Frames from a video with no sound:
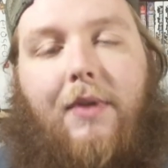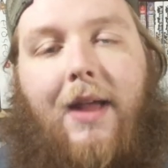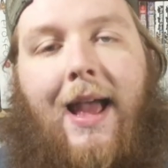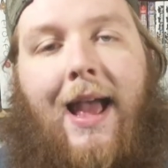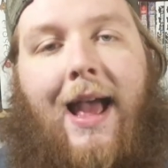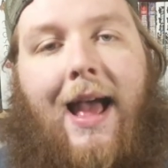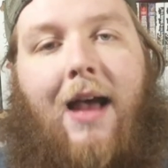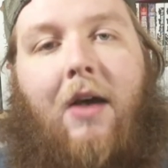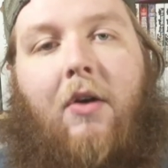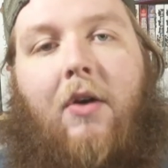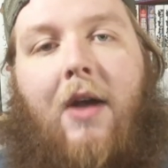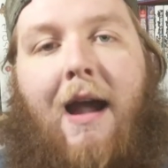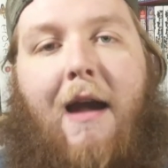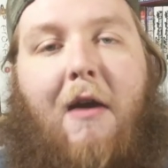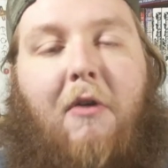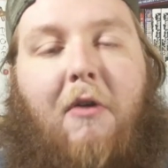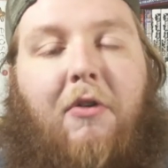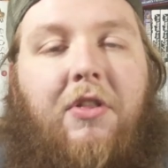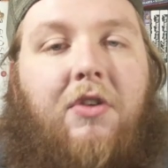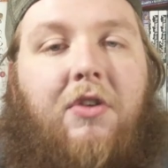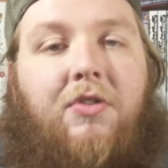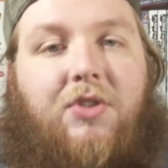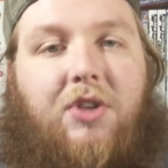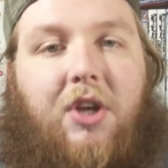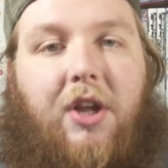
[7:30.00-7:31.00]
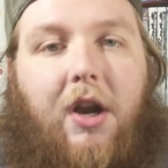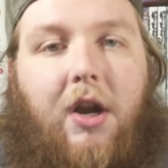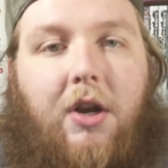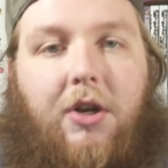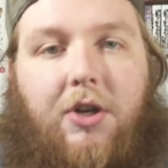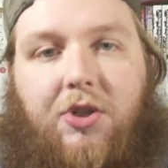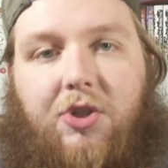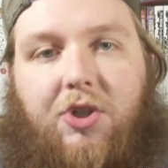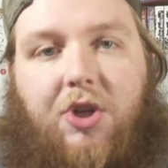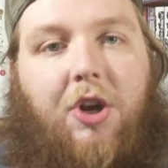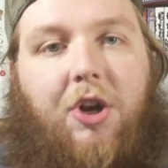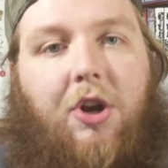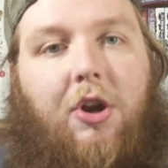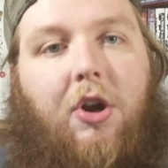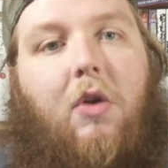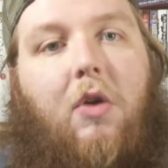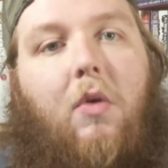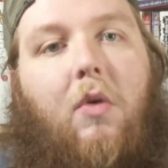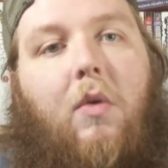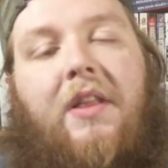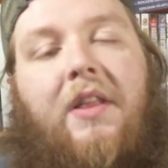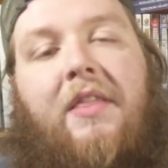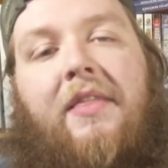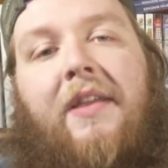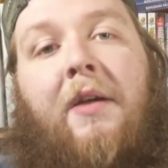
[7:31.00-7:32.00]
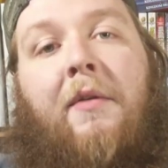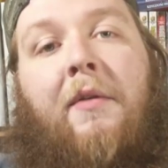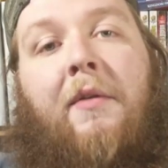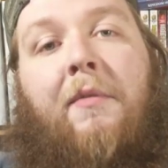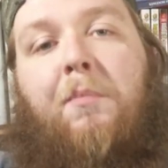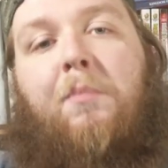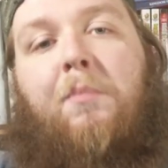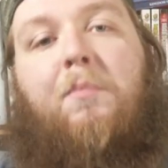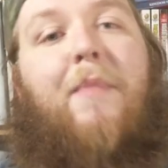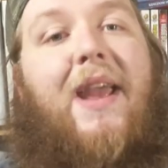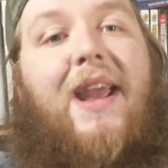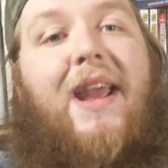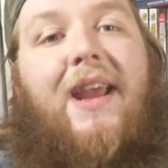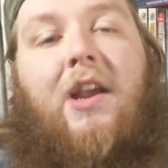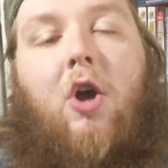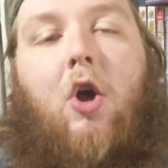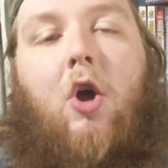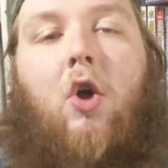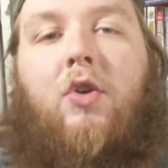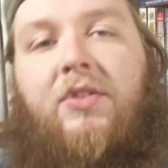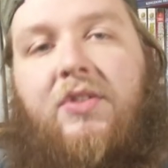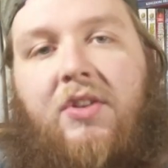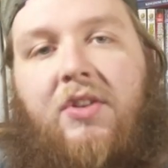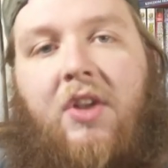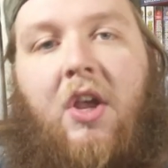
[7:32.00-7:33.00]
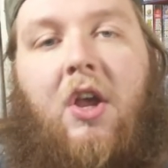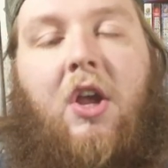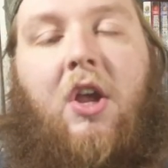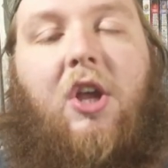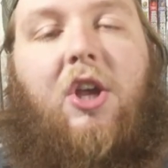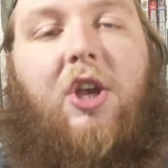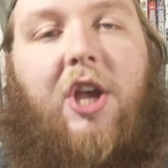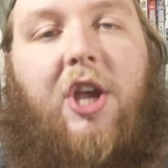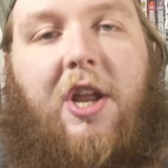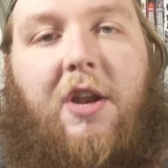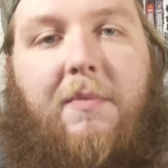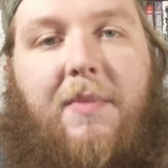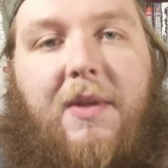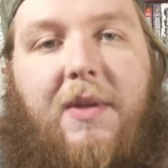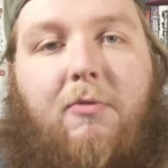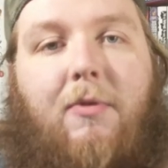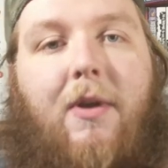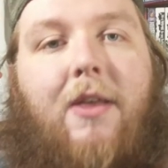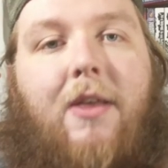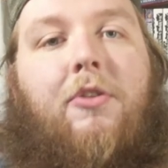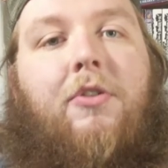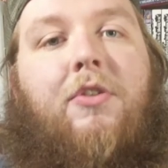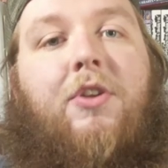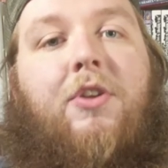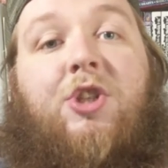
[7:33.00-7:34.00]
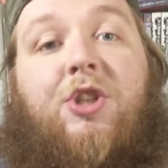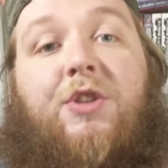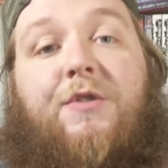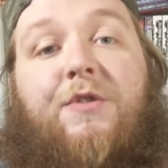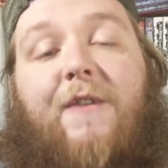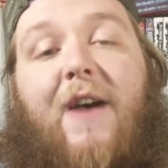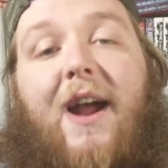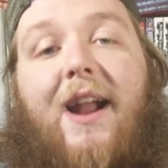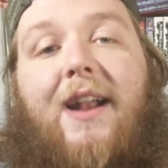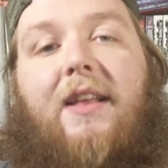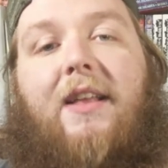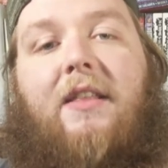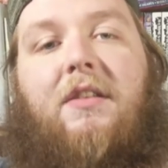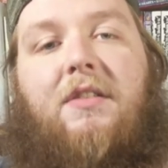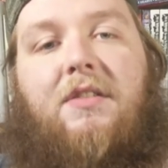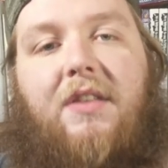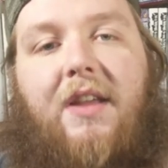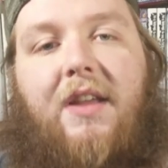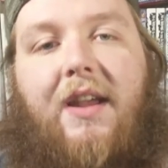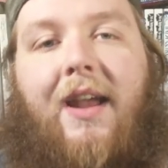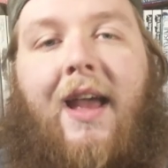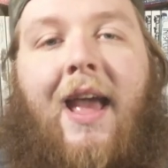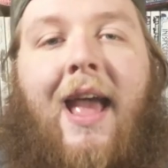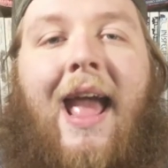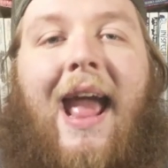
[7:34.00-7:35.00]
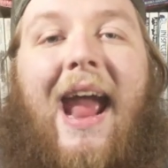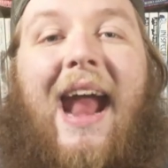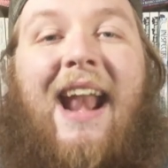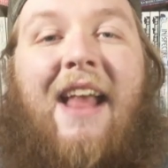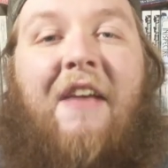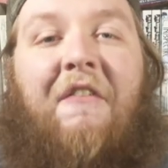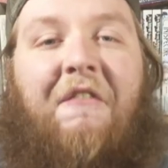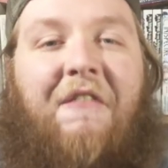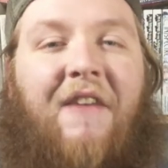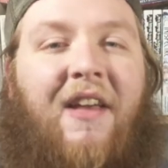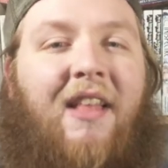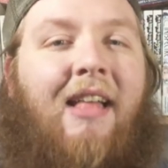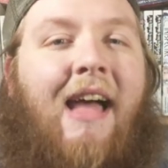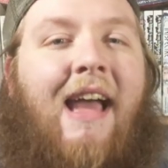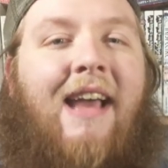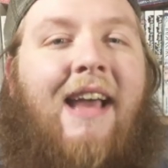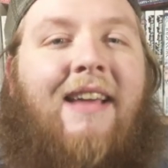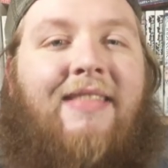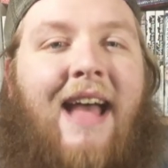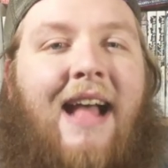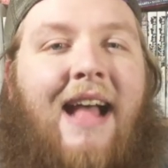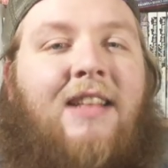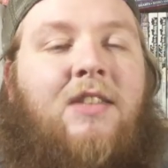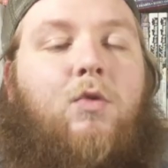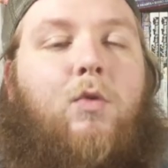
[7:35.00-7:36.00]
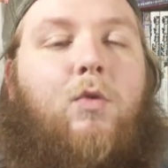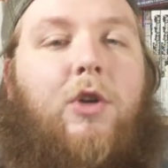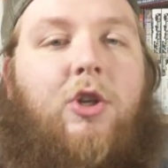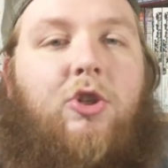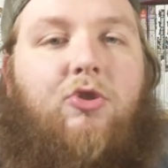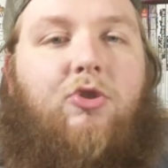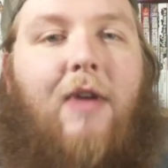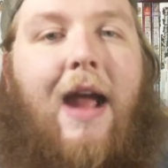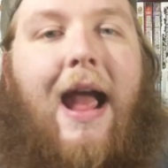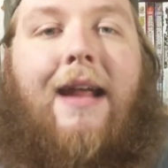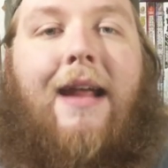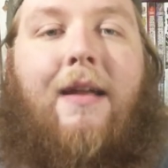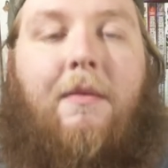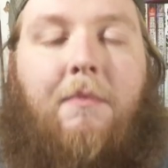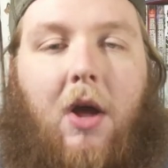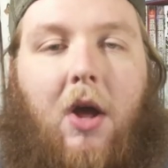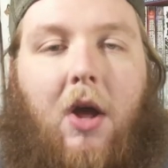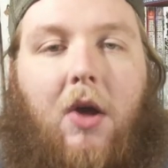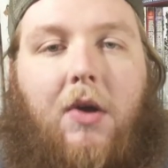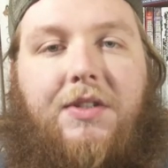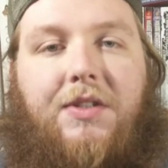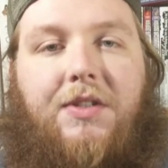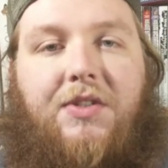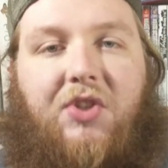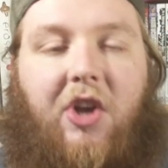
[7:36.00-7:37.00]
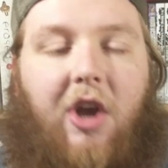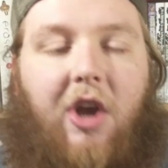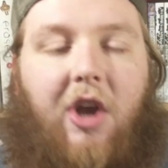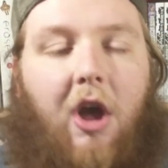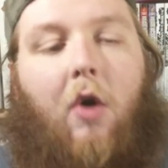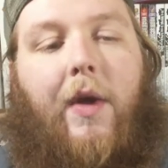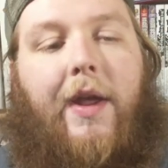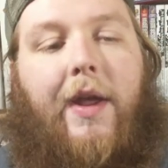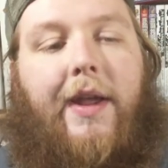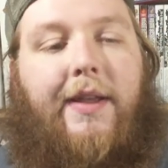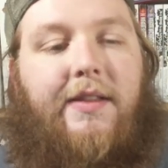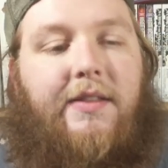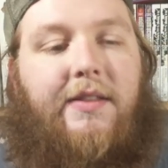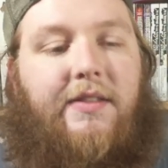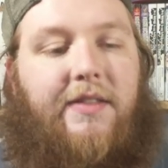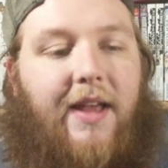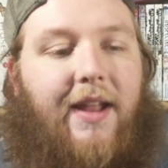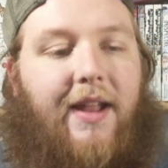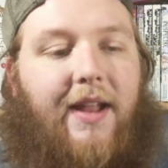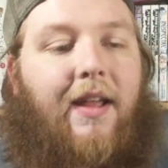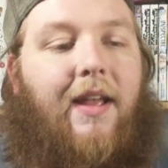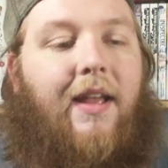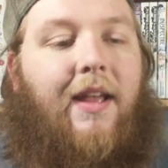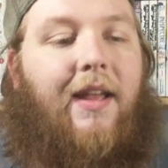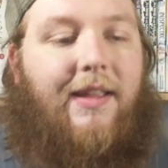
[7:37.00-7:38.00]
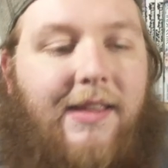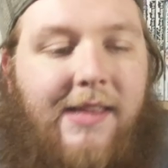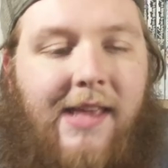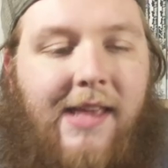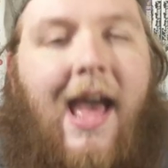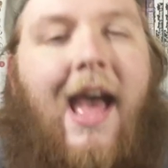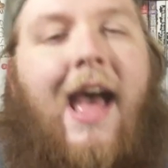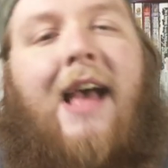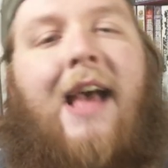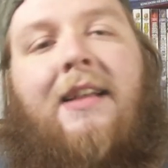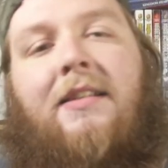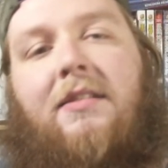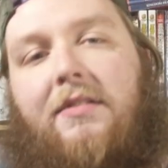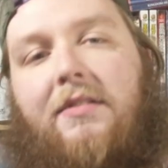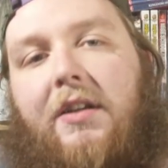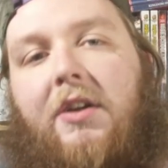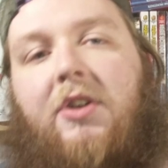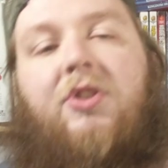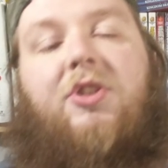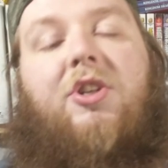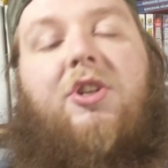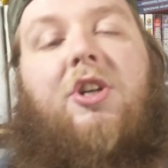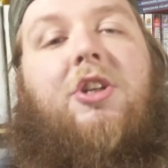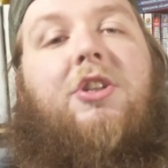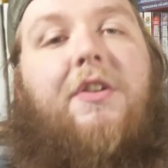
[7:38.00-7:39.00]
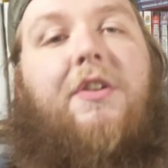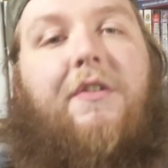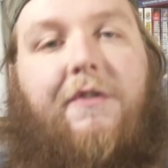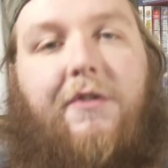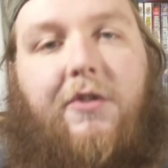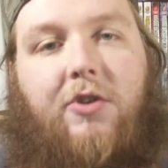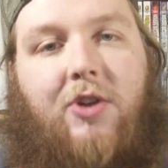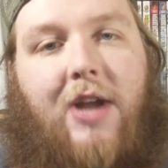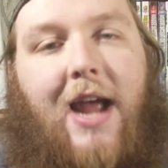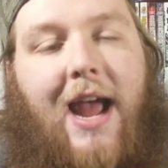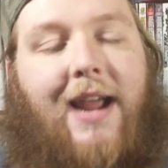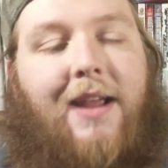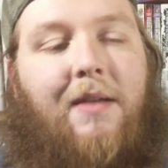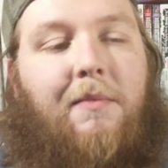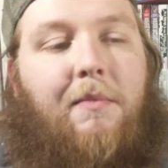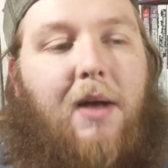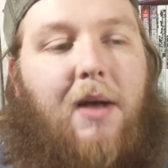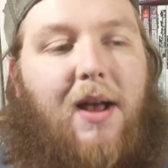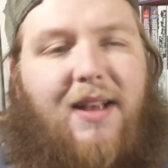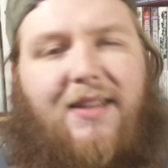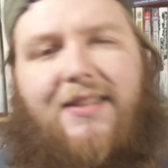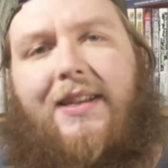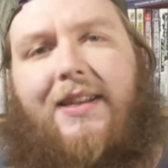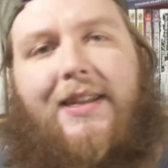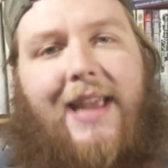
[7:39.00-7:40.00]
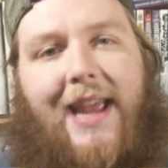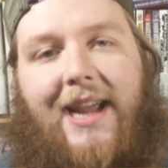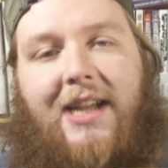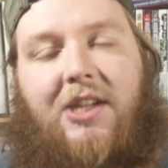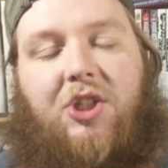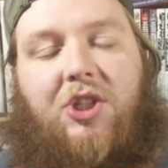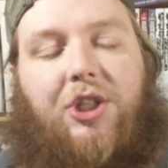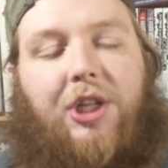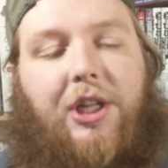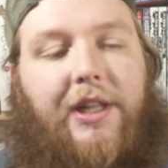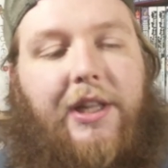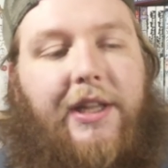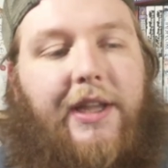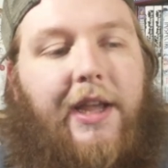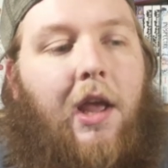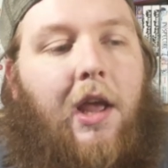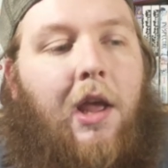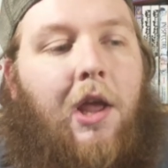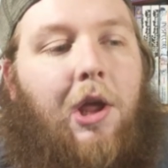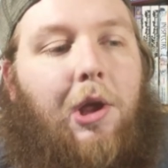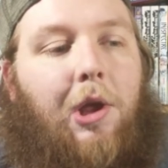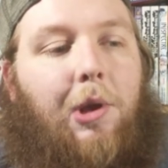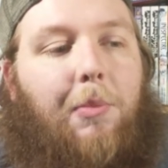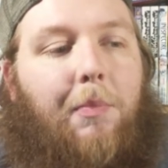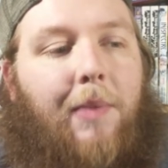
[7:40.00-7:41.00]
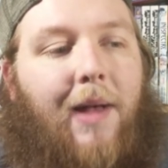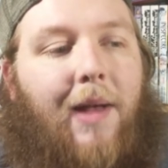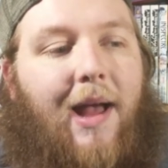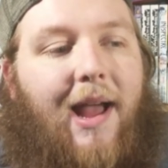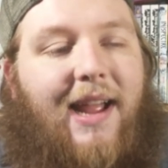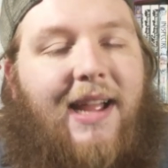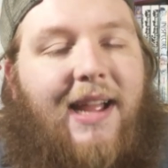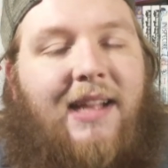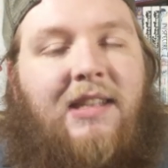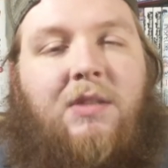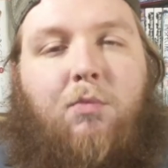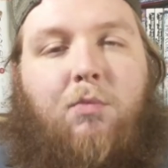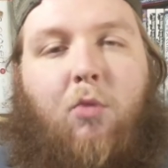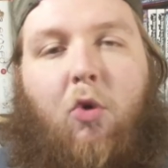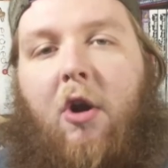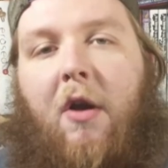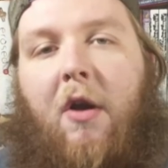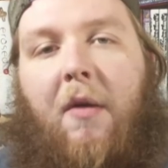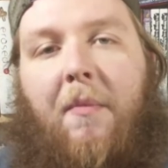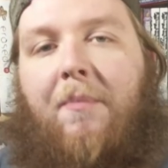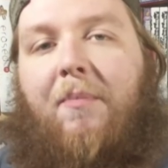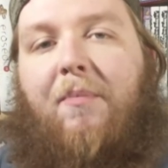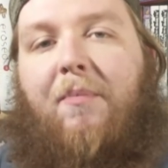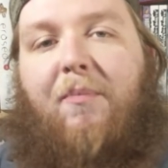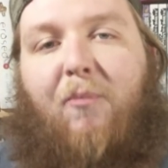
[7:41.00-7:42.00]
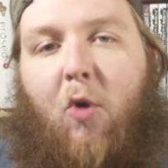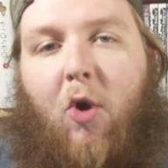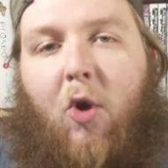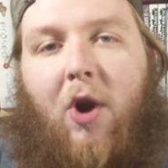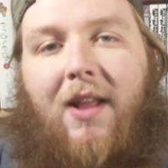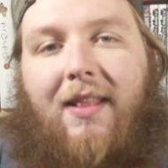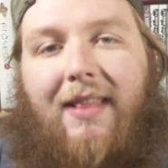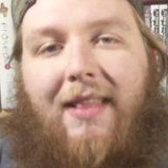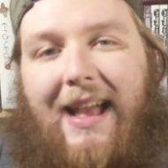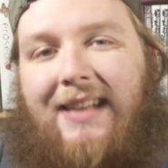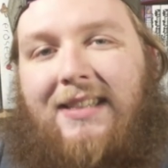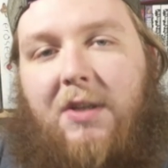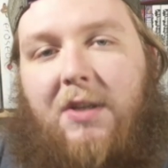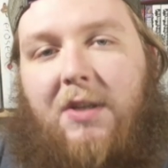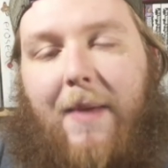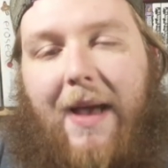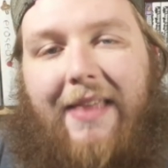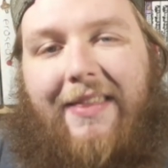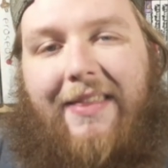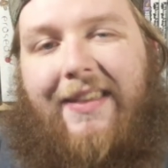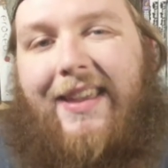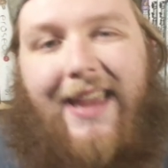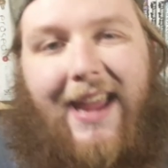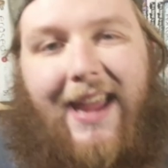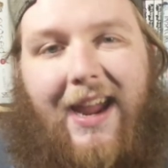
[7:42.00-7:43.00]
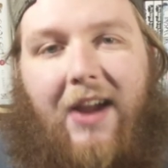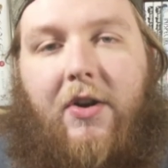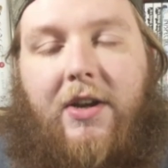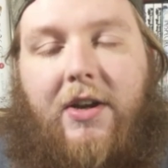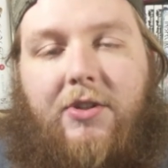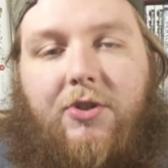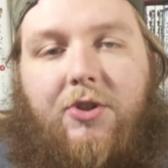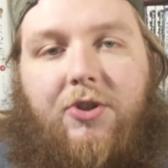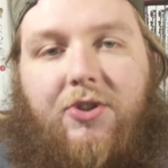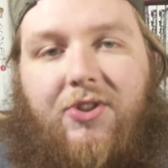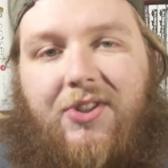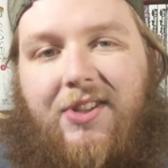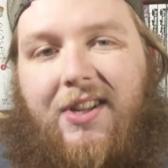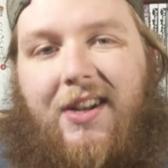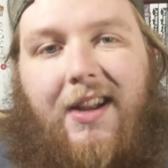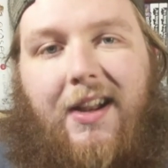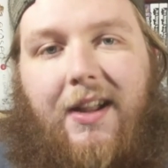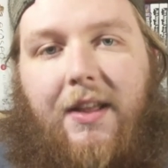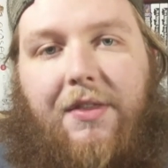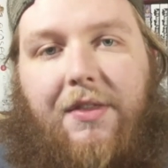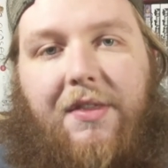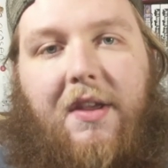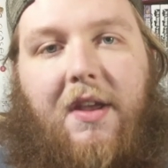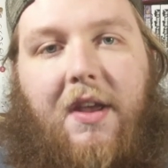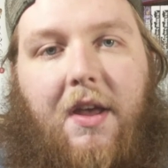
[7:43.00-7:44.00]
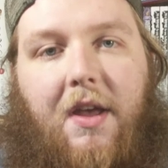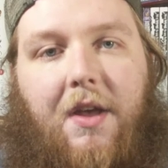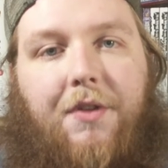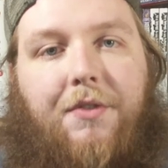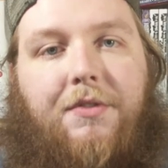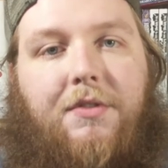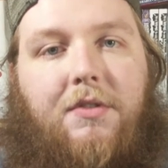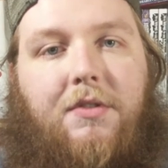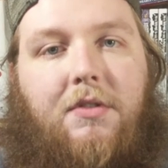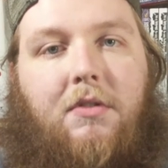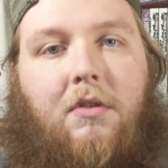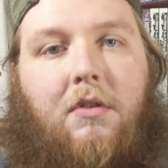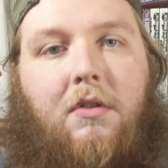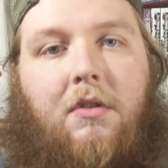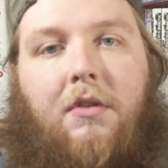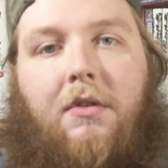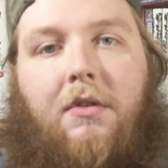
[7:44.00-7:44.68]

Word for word: How, how are those characters going to grow? What are their main goals going to be rather than just finding this thing? And I feel like that's where Dragon Ball is going, is that, yes, they're searching for Dragon Balls occasionally, but it's more, more or less about the characters than anything else.